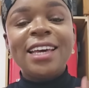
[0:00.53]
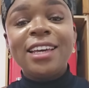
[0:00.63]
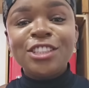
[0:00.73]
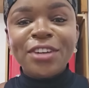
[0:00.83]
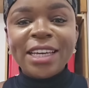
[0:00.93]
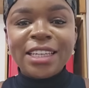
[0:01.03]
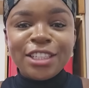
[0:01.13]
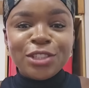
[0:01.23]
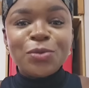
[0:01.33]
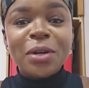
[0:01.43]
Hey
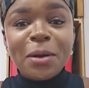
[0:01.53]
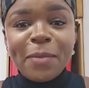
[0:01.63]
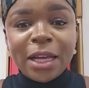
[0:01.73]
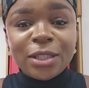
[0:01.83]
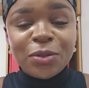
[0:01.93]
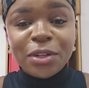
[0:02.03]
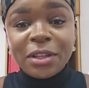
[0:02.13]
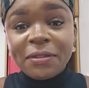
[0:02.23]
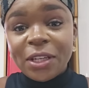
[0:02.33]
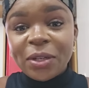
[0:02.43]
trackies, welcome back to
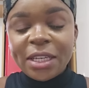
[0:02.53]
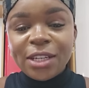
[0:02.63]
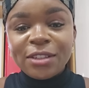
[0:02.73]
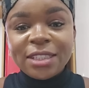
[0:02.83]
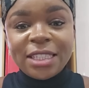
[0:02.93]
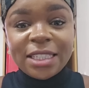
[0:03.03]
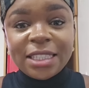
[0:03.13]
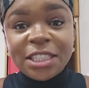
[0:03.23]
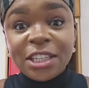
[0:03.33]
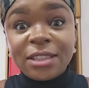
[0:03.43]
another video here on
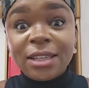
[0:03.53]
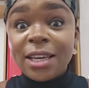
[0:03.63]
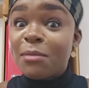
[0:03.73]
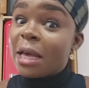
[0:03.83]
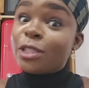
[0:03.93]
TXT Track Time.